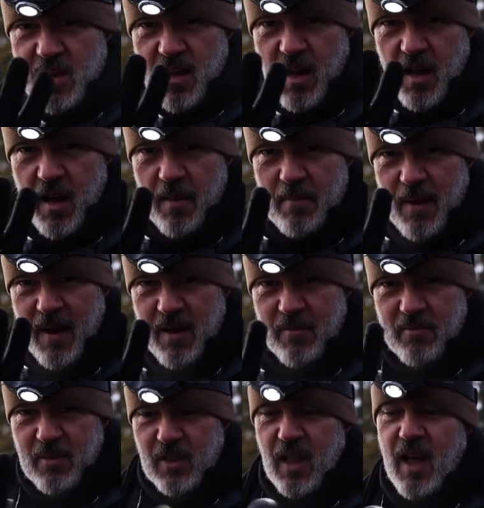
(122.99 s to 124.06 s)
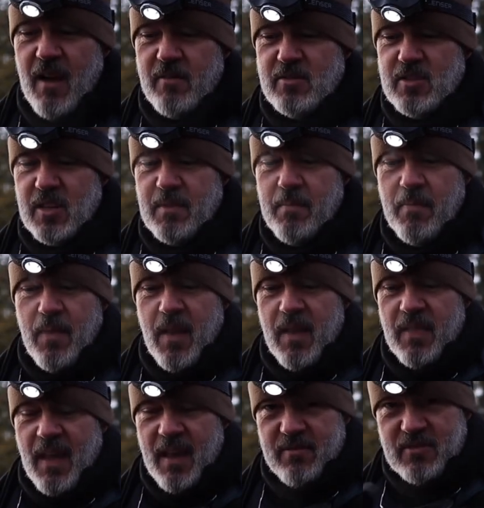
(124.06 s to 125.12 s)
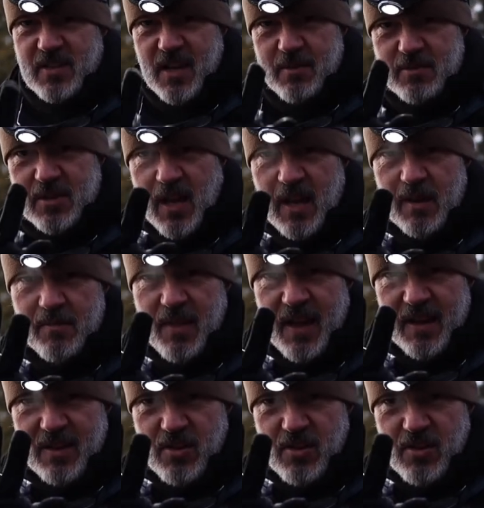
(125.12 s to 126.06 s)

a pair of gloves, and they have tips on them that